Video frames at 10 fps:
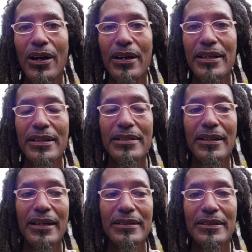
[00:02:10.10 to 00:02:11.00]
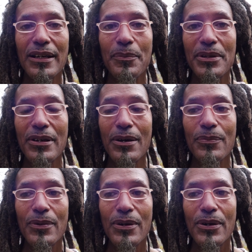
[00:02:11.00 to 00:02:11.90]
in this election coming up,
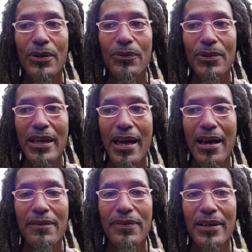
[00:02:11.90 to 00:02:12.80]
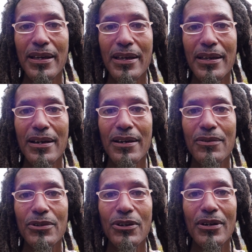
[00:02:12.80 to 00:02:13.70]
we
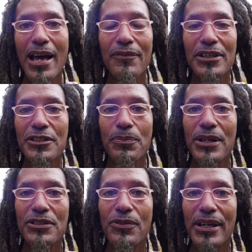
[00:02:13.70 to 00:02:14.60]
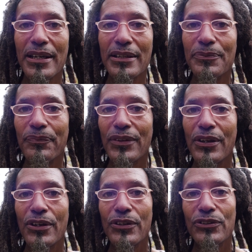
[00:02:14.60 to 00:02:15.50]
don't have an express train
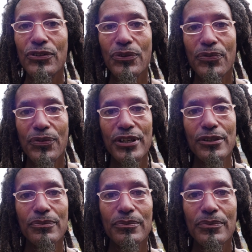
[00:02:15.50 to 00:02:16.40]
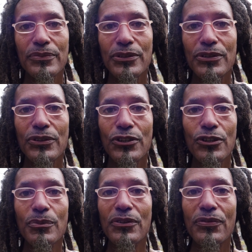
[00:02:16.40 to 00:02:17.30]
to freedom, to
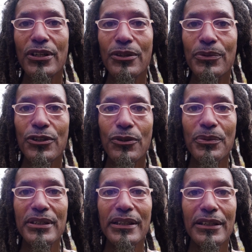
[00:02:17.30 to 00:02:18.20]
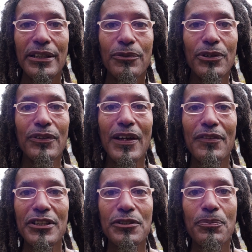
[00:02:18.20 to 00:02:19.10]
human freedom and human dignity. We don't have an
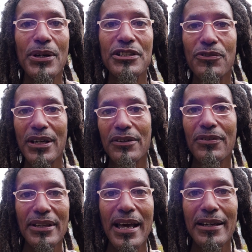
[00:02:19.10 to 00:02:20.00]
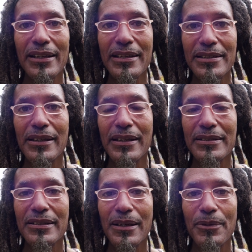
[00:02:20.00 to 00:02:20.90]
express train for that in this
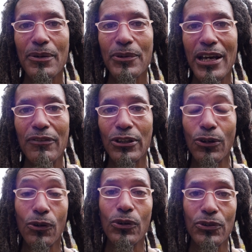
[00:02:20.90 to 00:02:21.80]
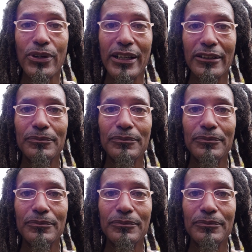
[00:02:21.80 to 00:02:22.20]
election coming up. We have a local train.